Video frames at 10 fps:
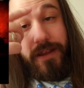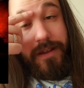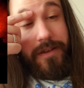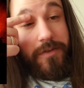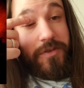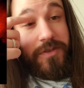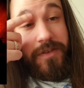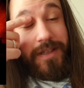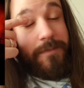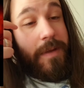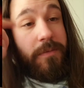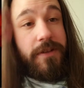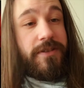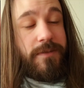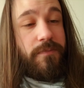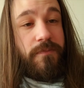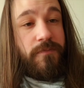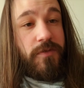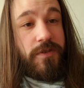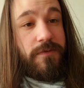They just think maybe she's
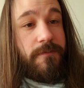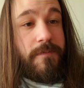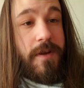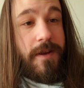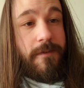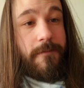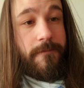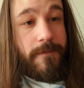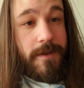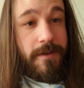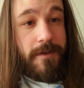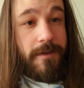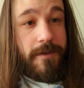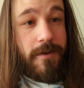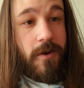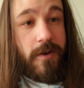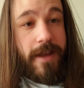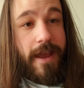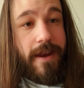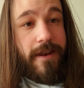just being
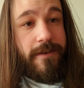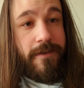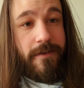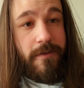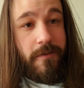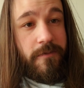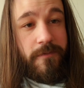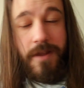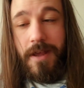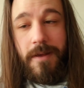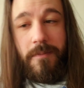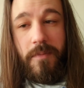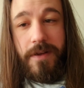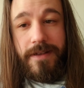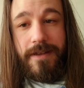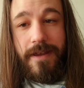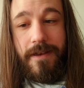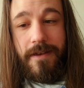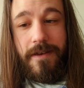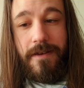hard-headed, But
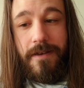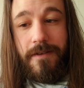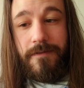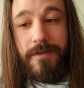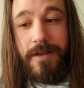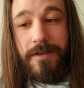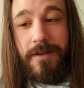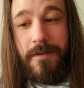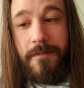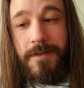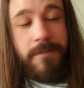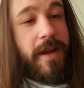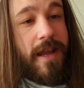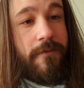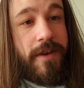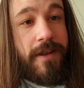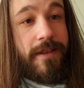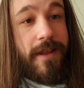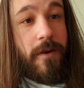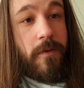it's made evident
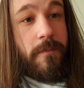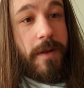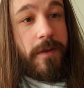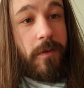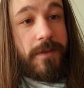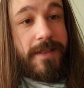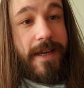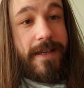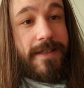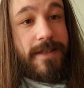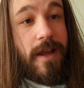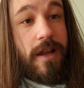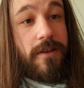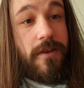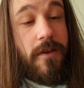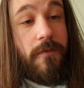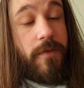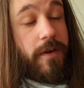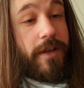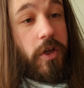that her mental state is not
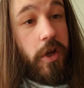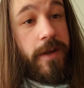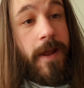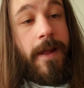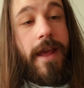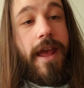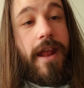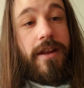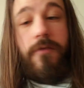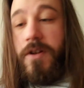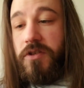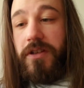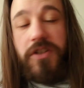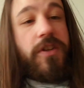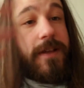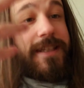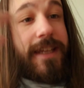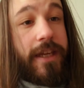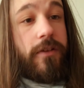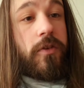very good, and eventually she does
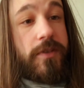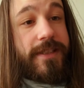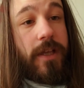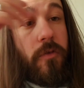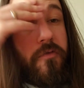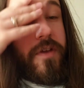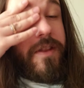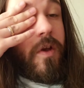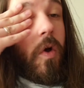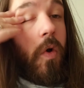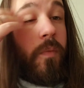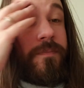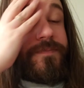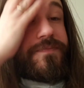kill herself in the home.